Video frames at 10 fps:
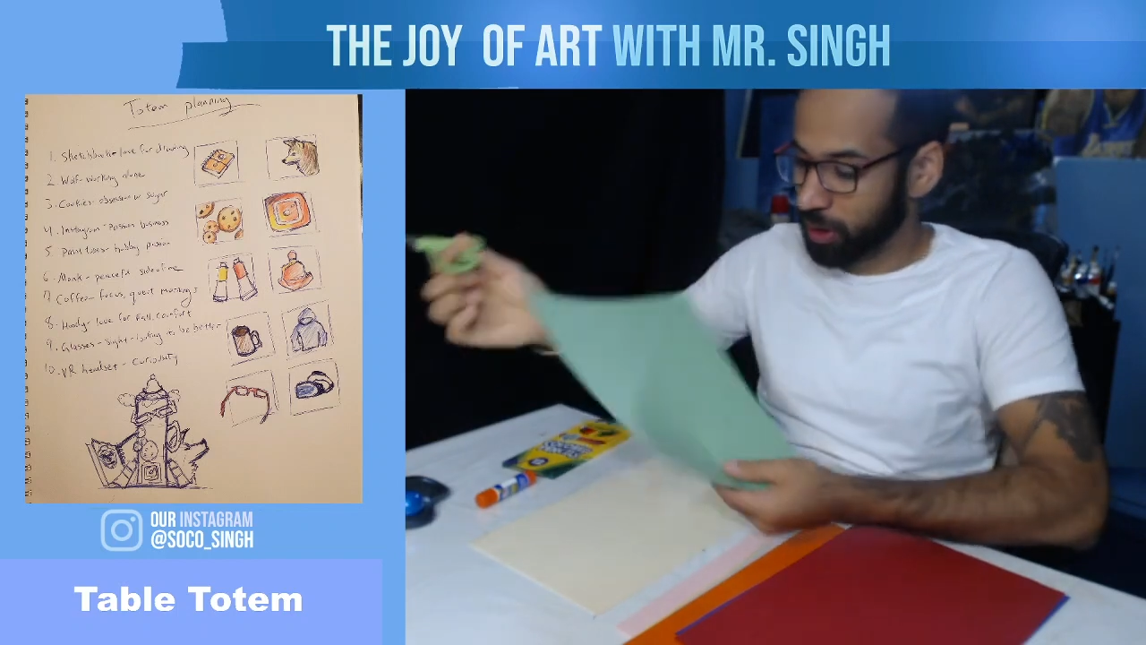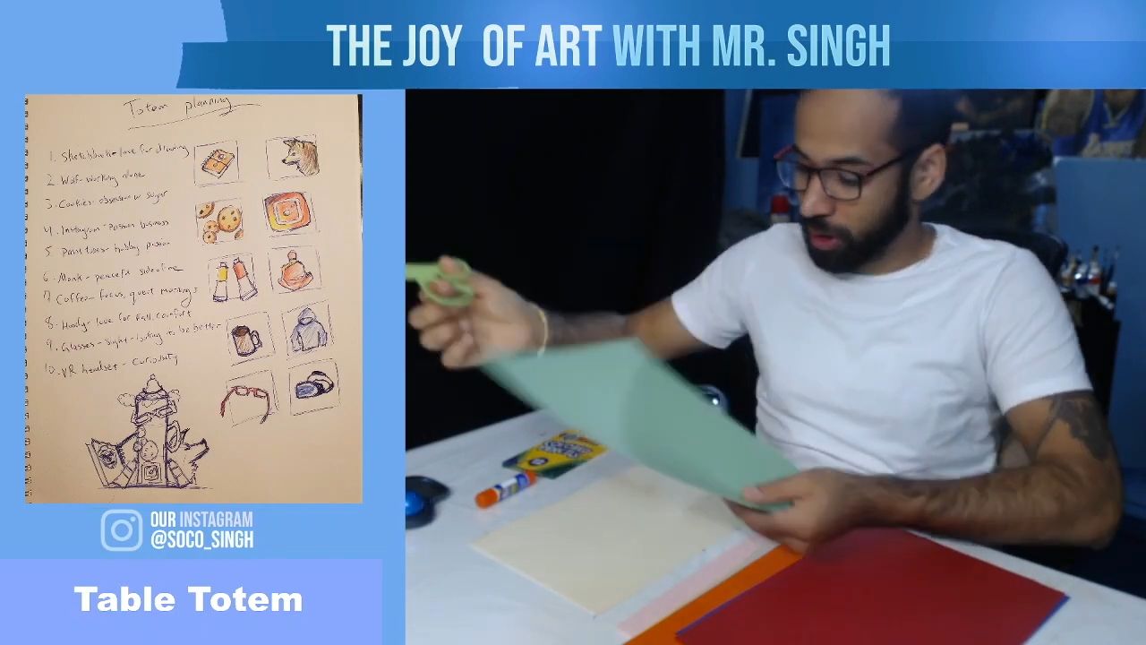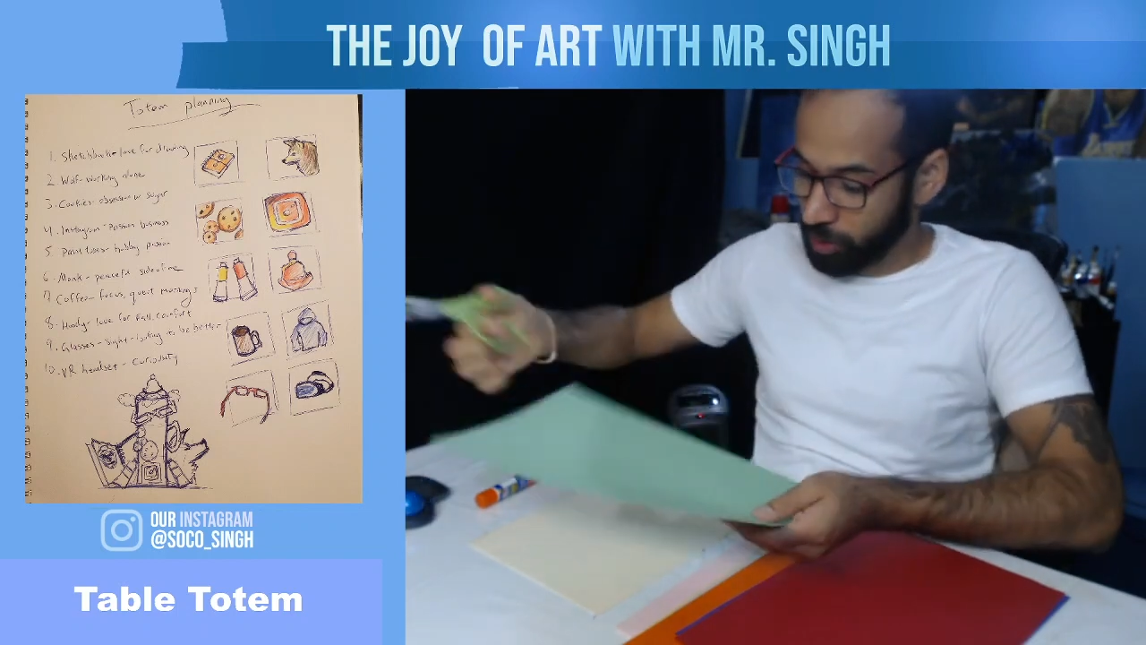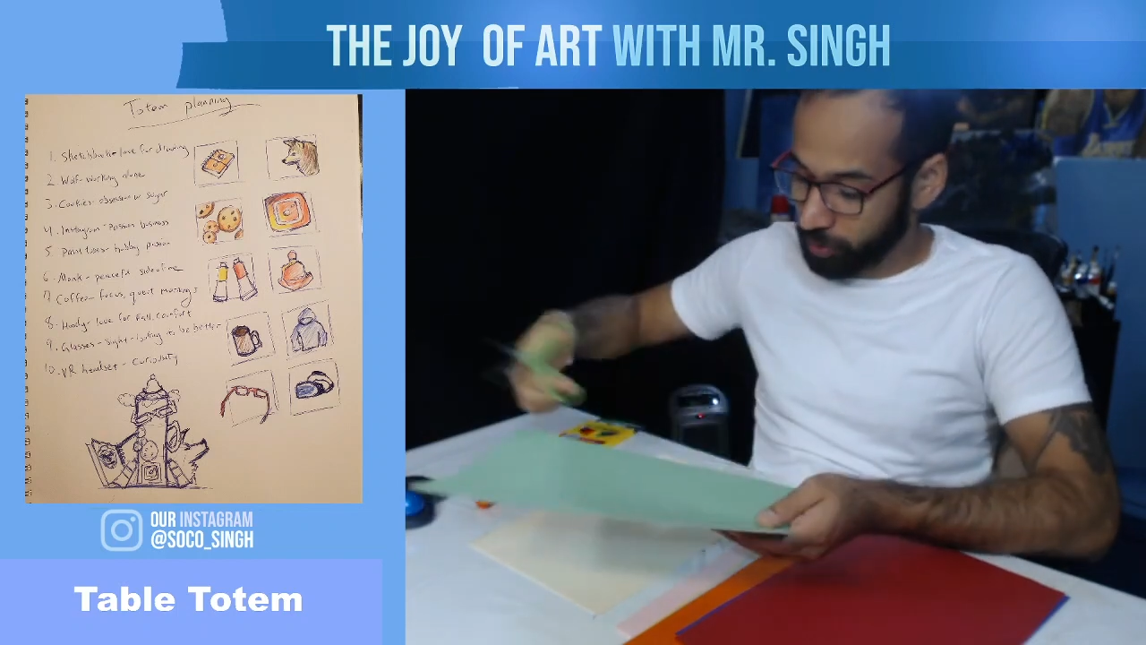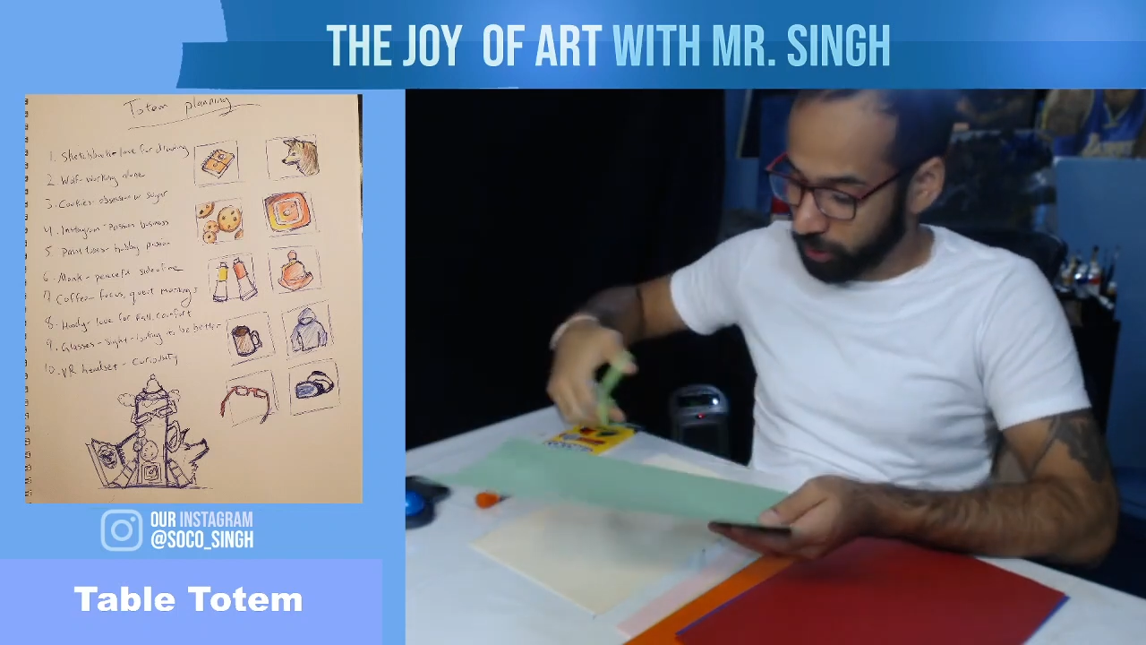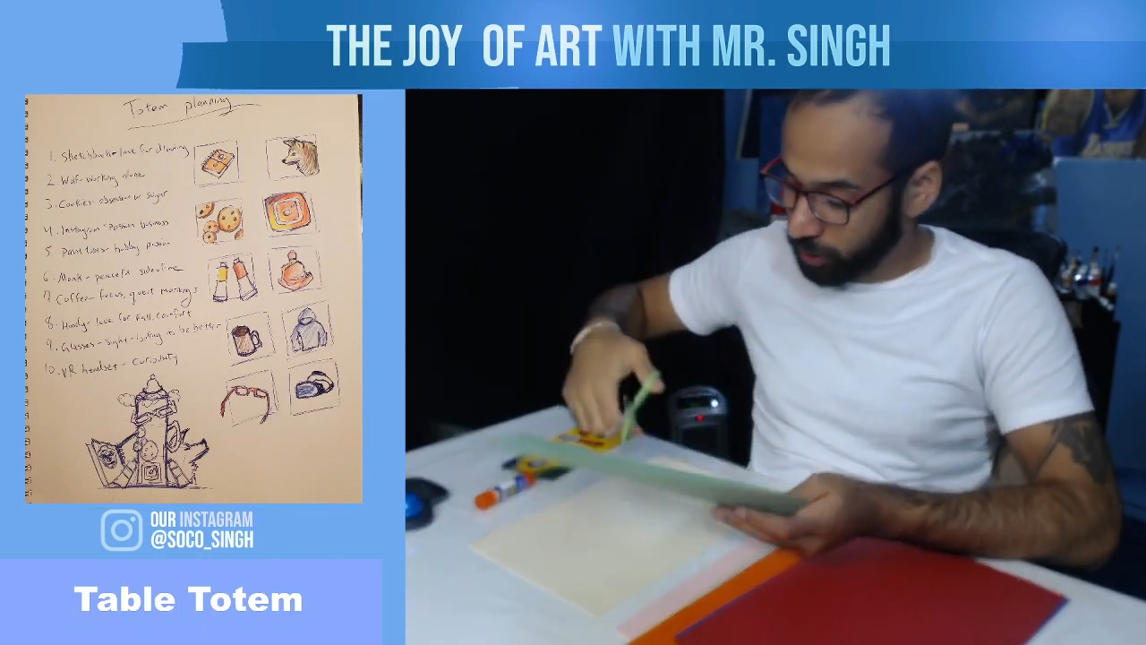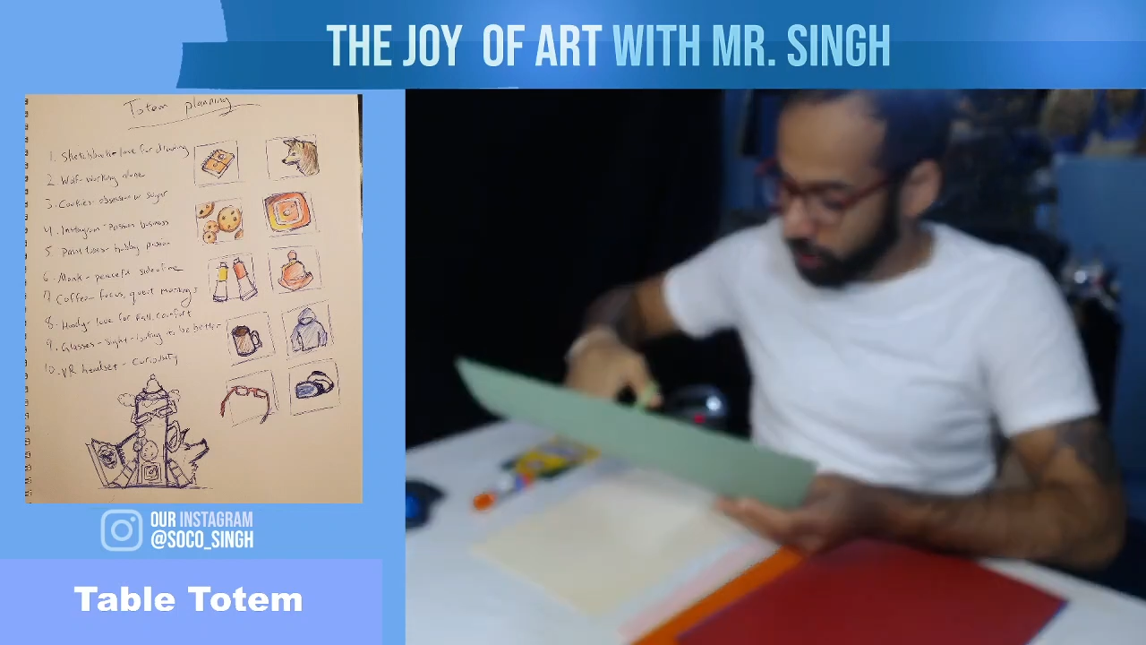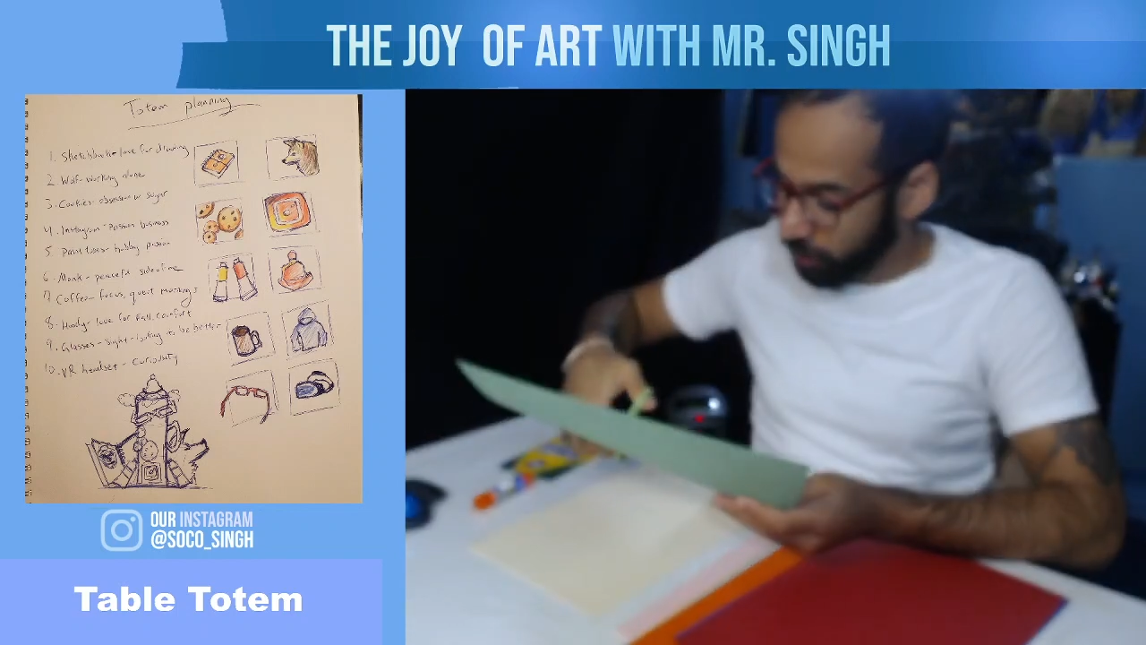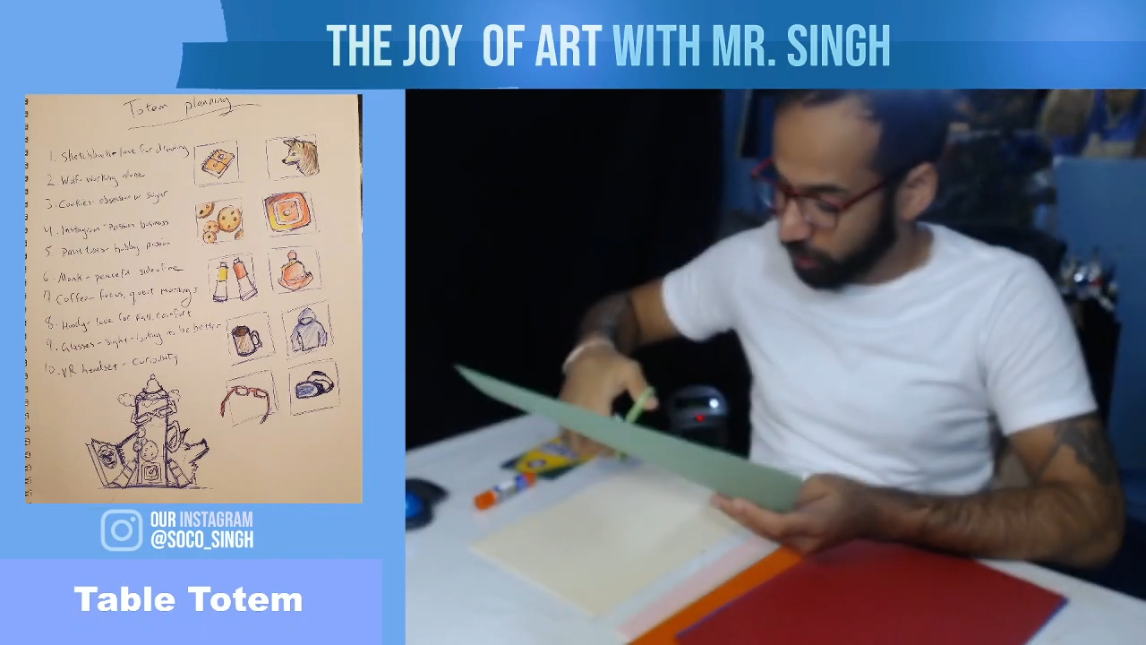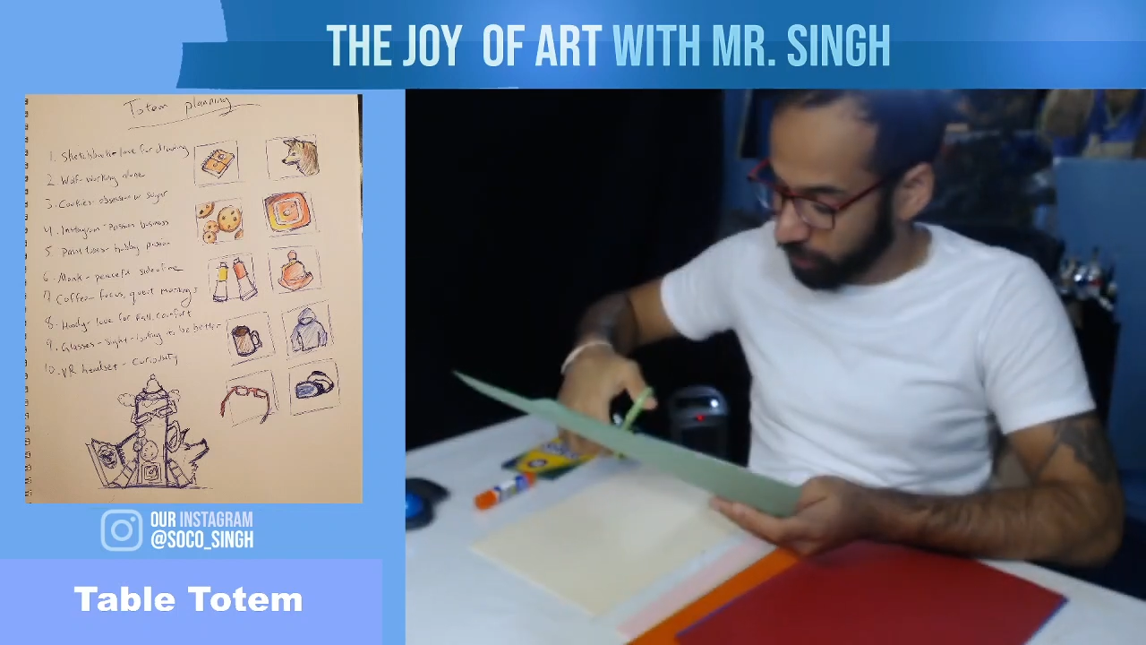I'm going to
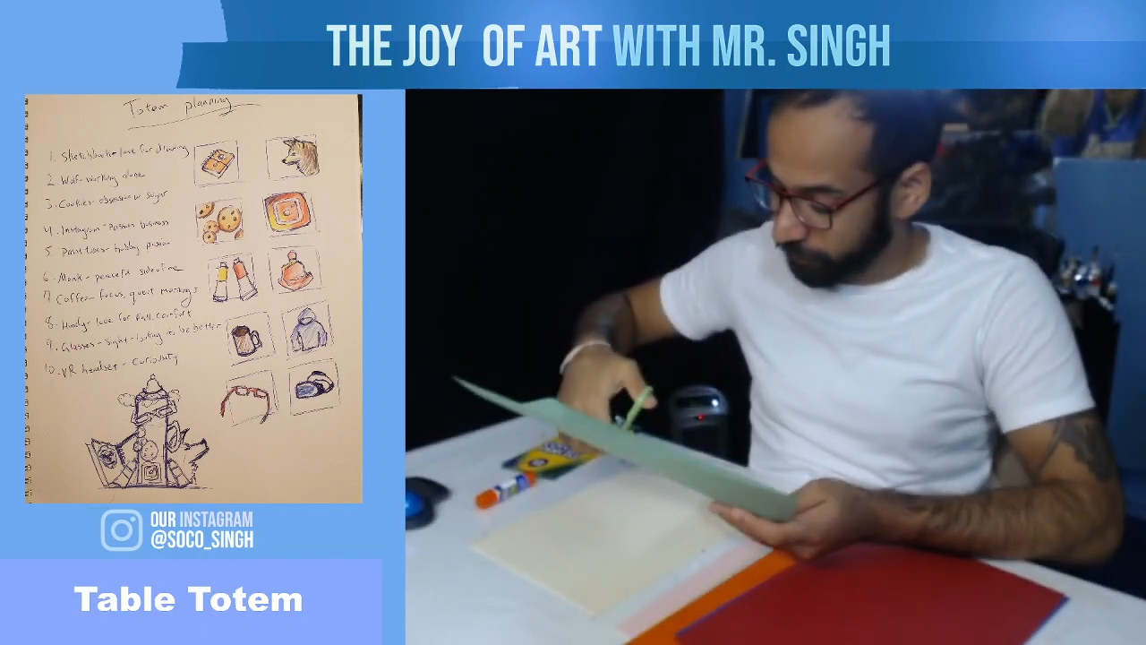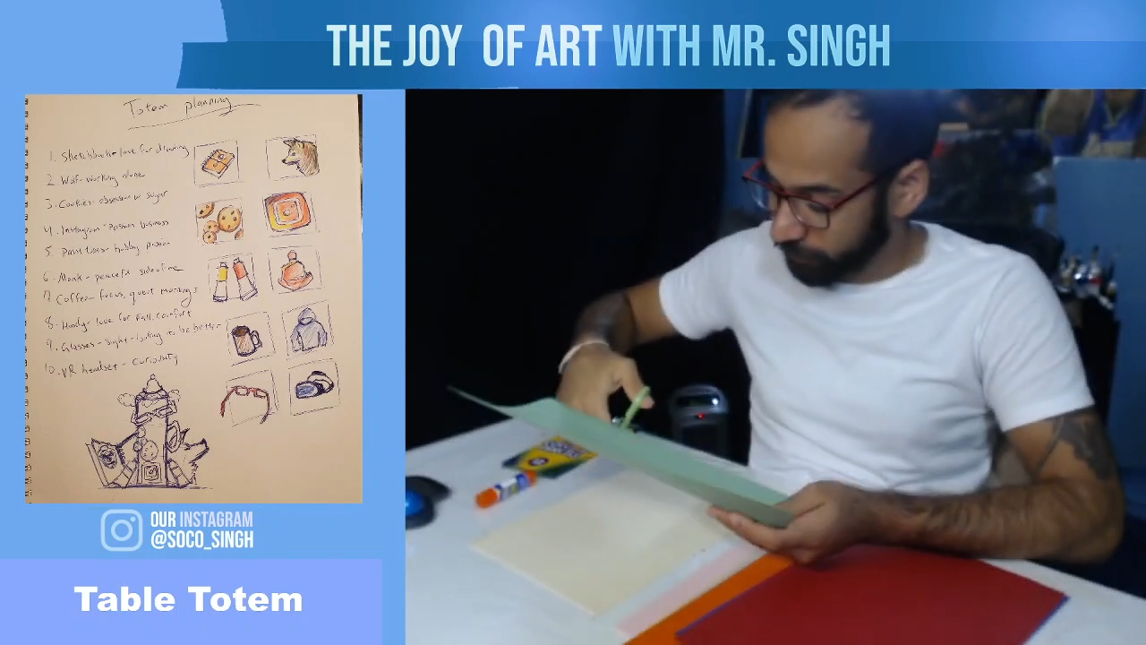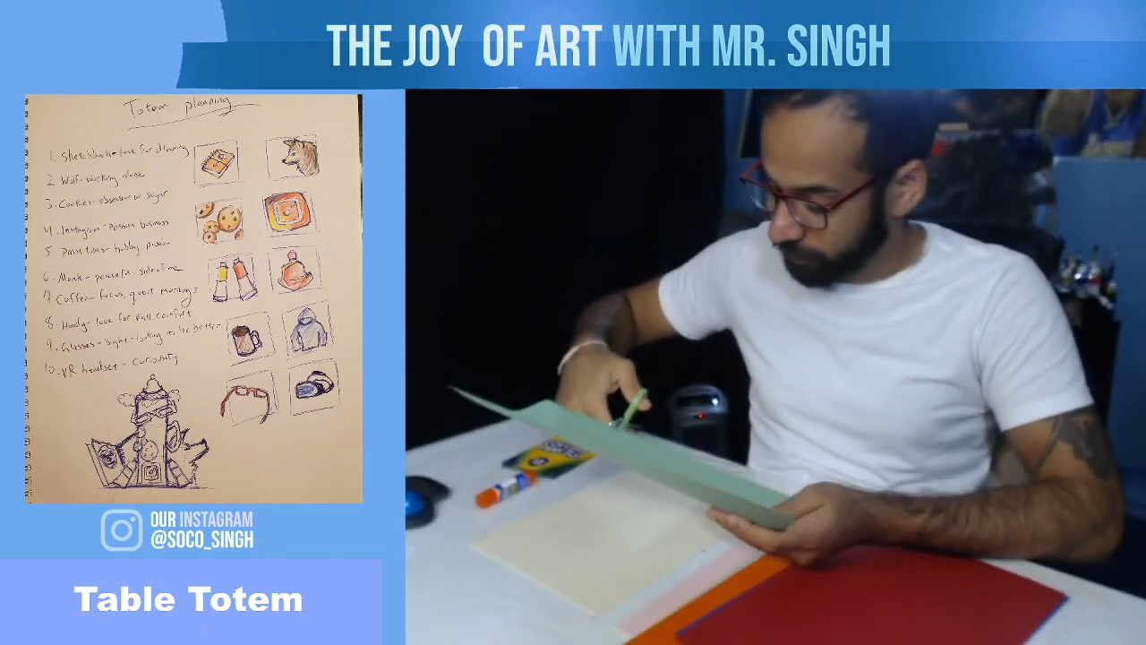cut off